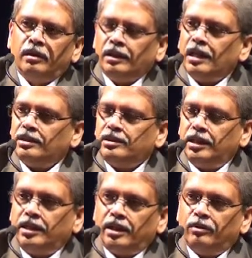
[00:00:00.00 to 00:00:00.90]
And that's
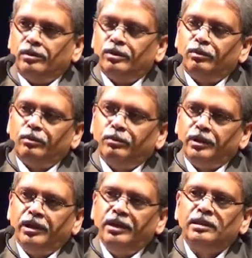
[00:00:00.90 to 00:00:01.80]
it, you know. So
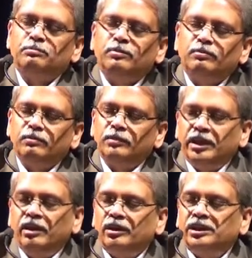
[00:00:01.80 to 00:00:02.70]

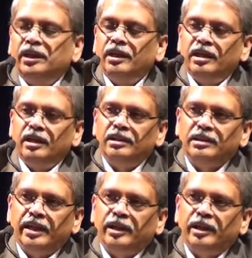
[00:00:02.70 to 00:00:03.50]
he or she is